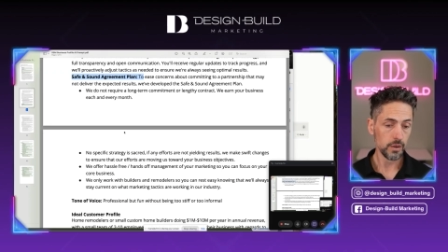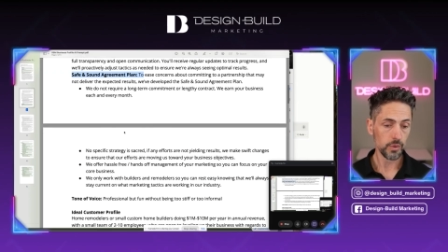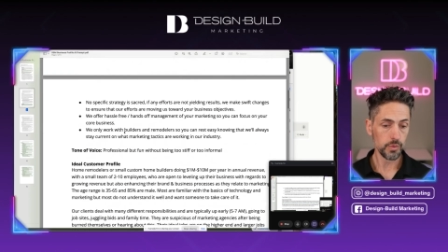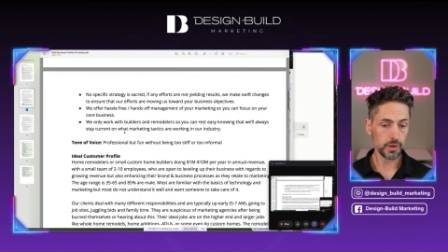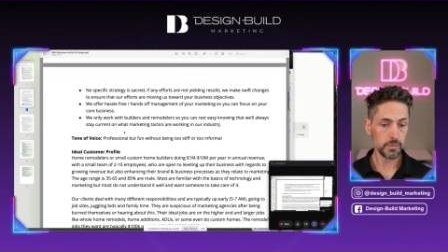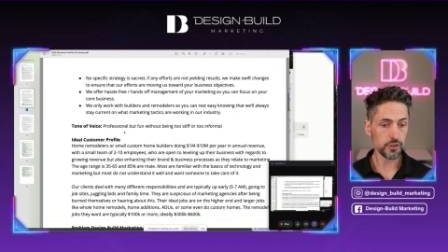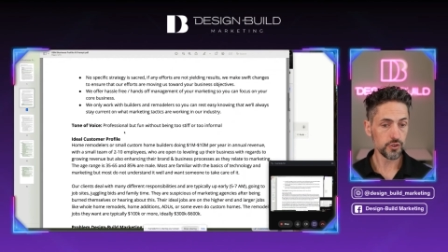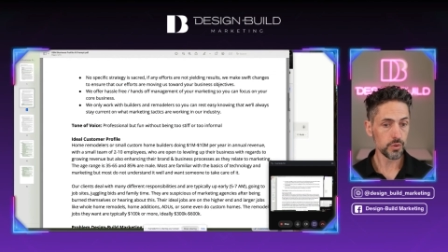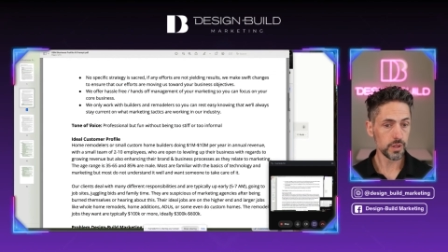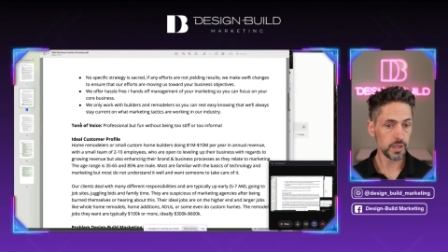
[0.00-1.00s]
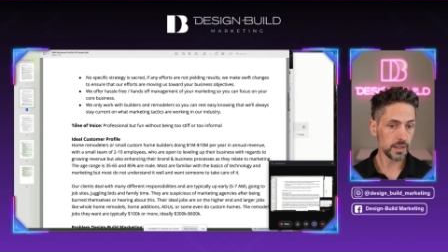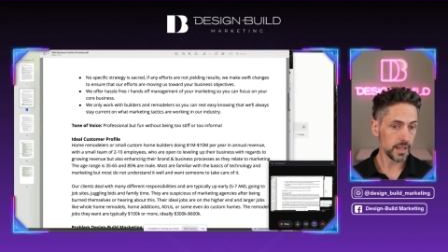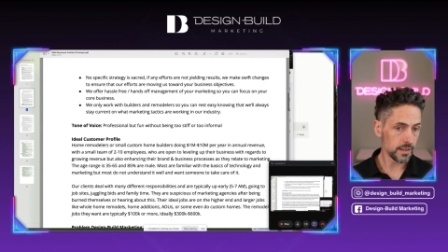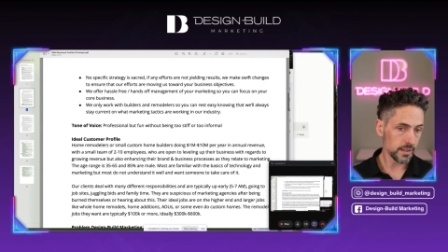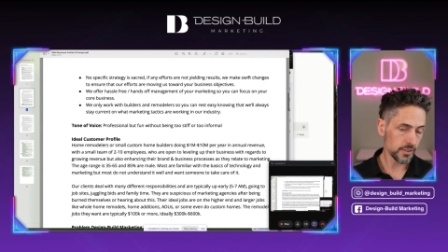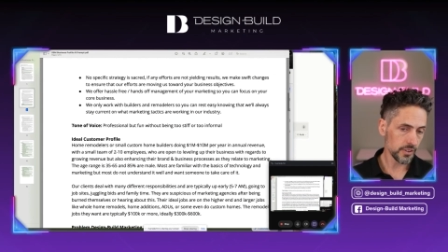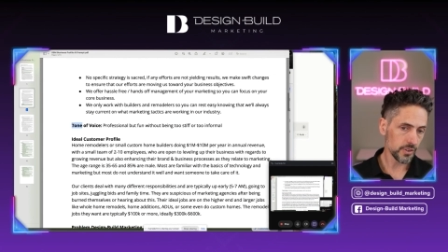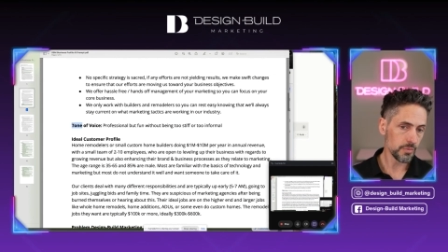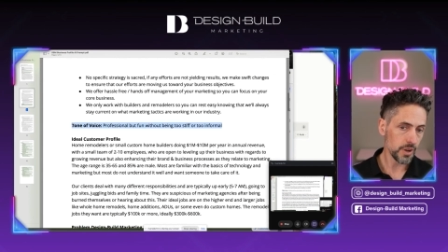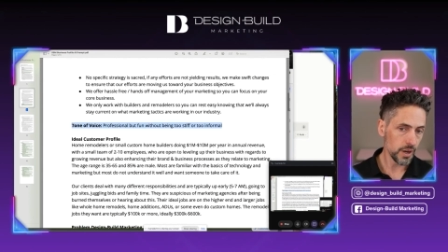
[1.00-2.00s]
We want to make sure that the
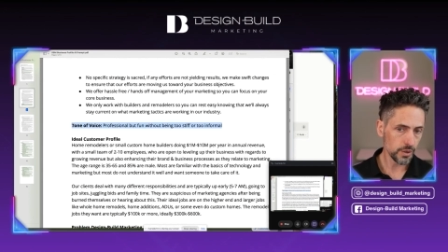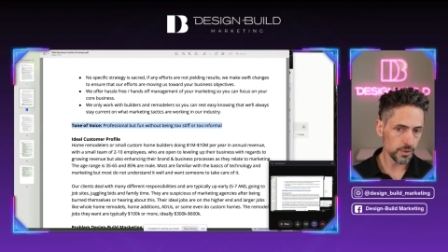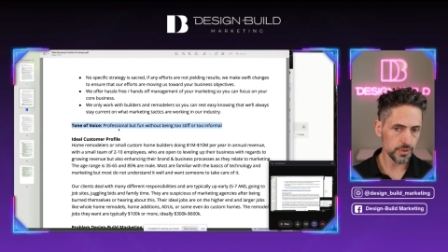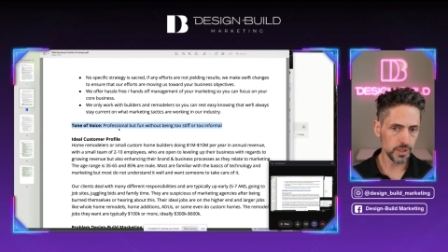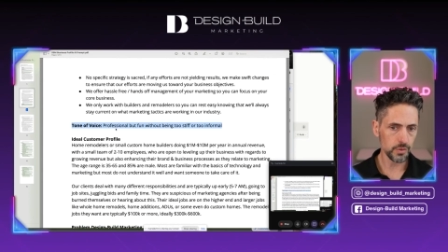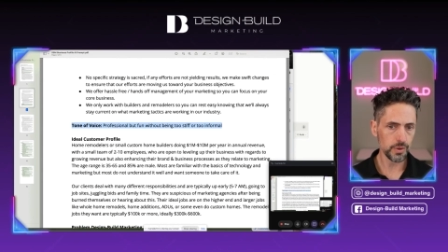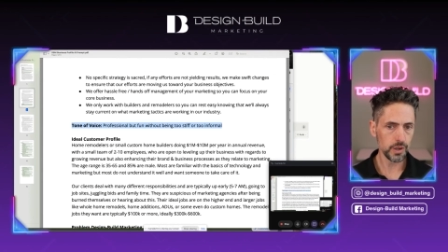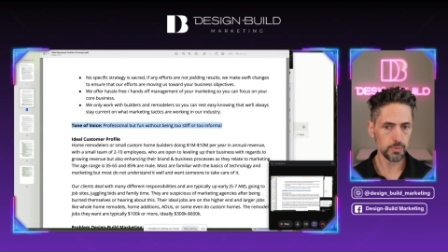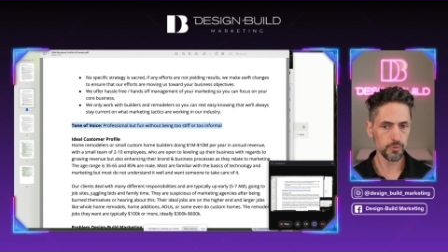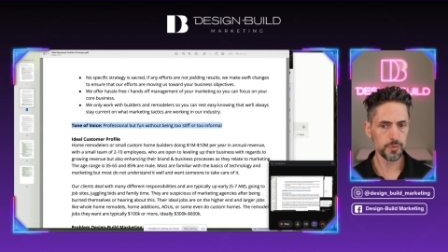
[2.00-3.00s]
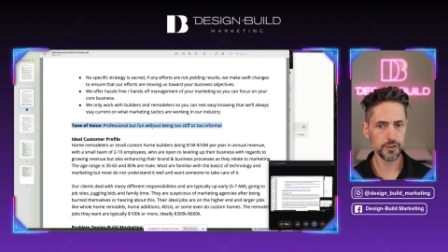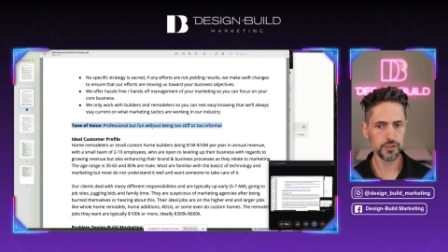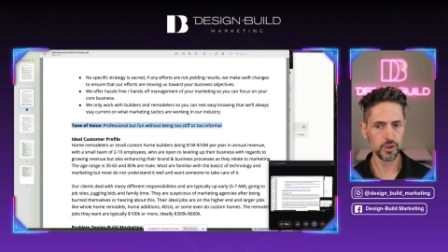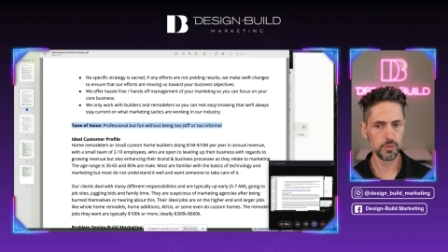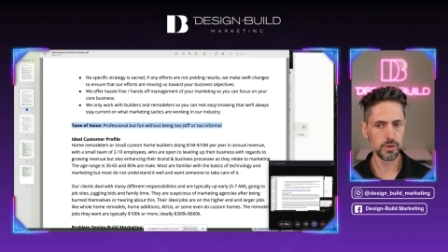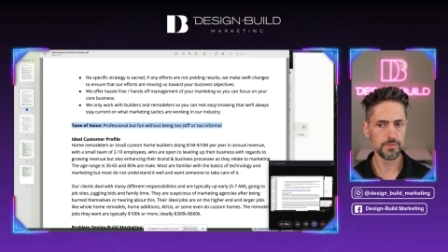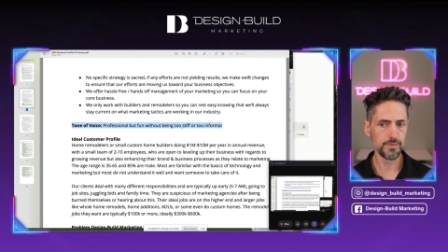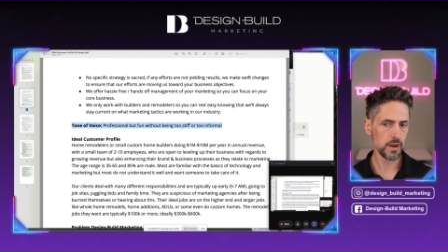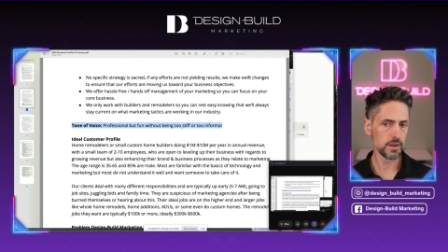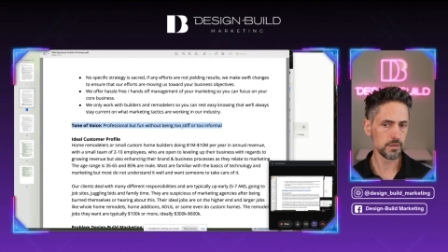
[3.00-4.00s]
system knows that we are professional but
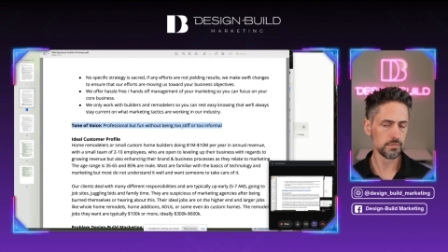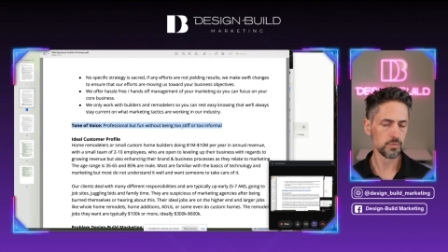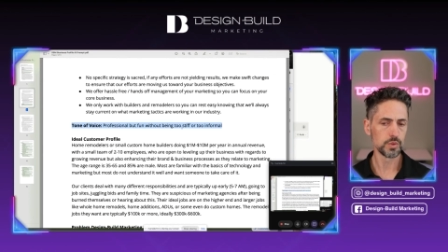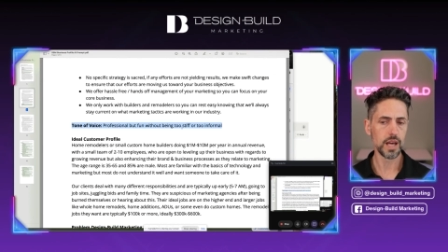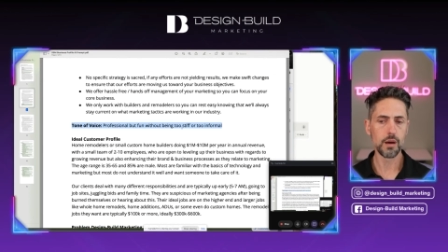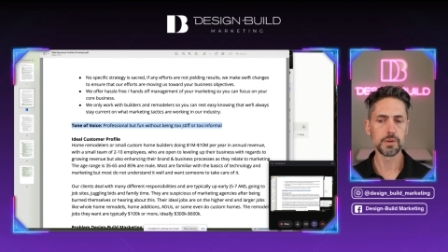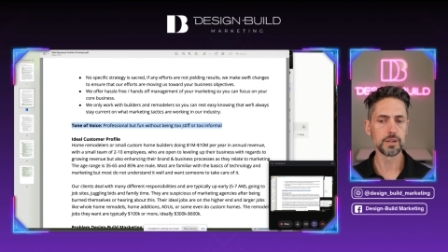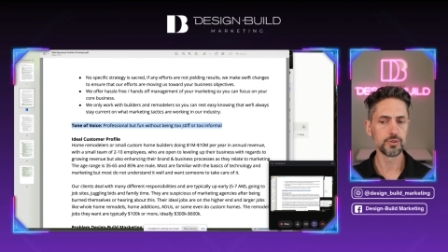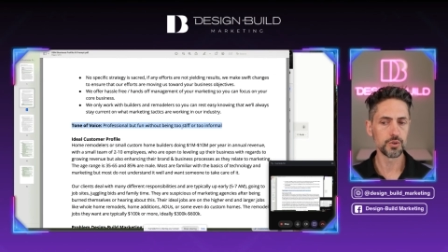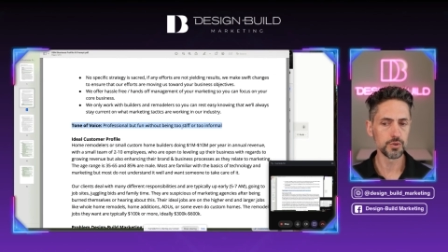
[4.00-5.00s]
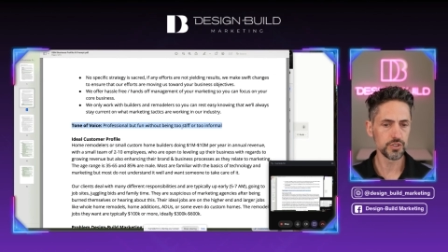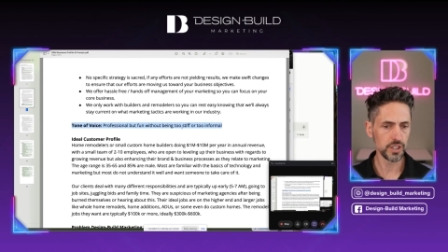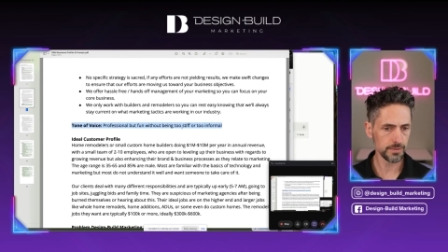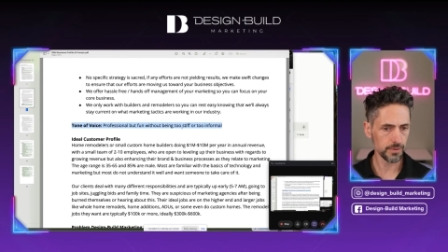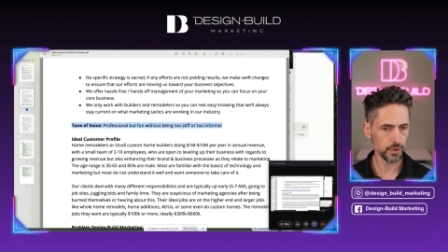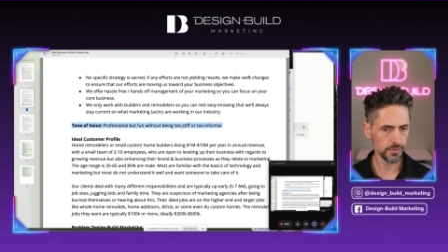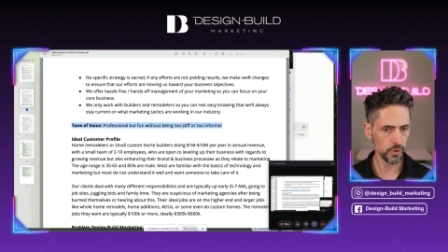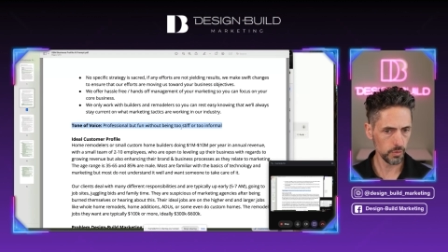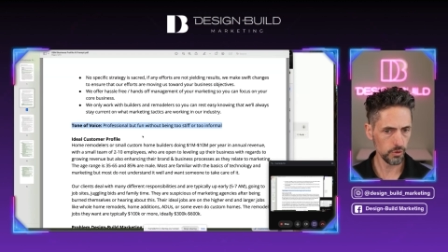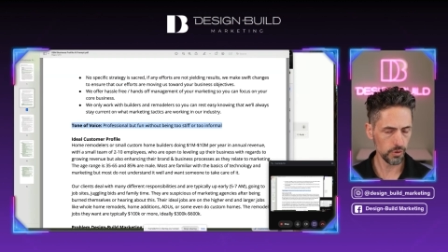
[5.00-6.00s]
fun without being too stiff or
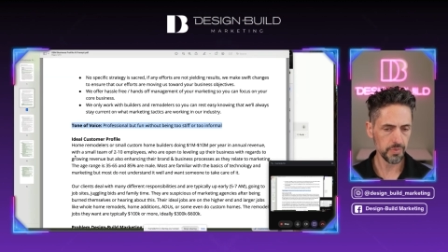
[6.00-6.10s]
formal.